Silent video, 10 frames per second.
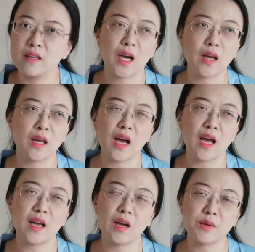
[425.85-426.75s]
I,
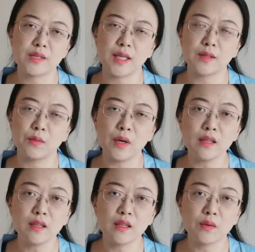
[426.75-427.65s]
I, I was like,
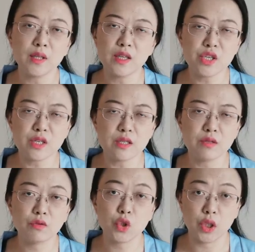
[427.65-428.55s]
what? What did you
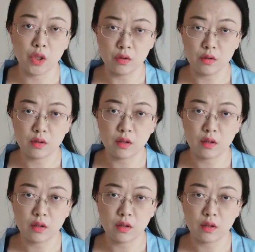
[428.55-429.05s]
just do?